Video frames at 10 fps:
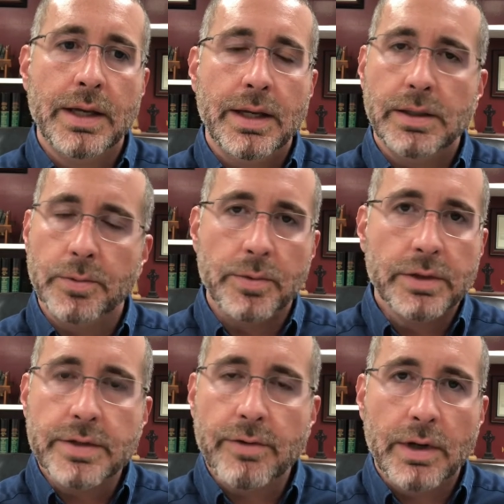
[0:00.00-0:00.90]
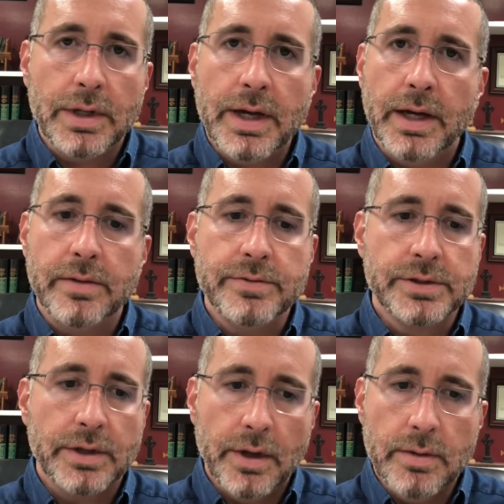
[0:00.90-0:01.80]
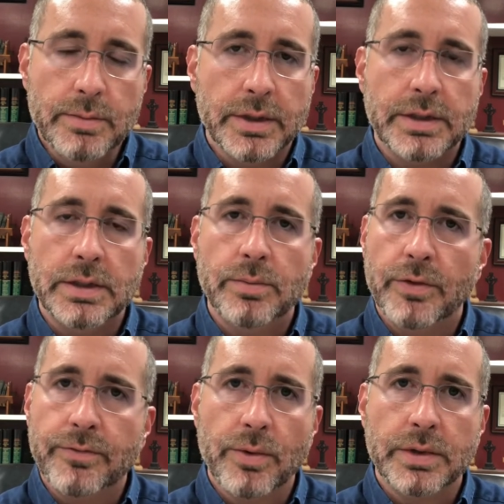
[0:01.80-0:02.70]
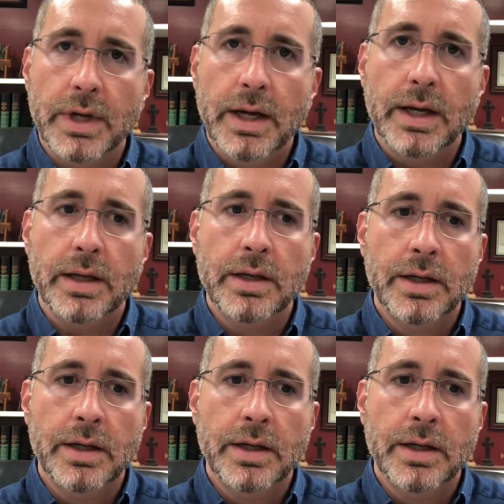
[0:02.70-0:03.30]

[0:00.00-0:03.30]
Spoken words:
and we would live our lives humbly before God,